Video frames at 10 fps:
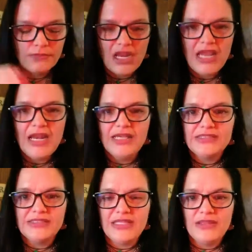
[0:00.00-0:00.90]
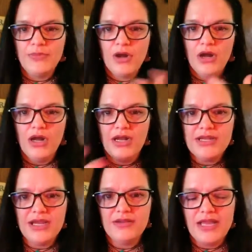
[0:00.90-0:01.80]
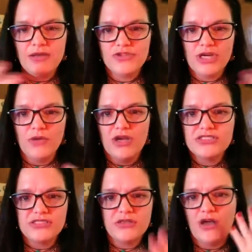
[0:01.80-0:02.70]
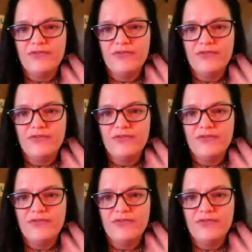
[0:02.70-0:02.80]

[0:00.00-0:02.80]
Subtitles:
And as I was in the pond, like, trying to wash this off,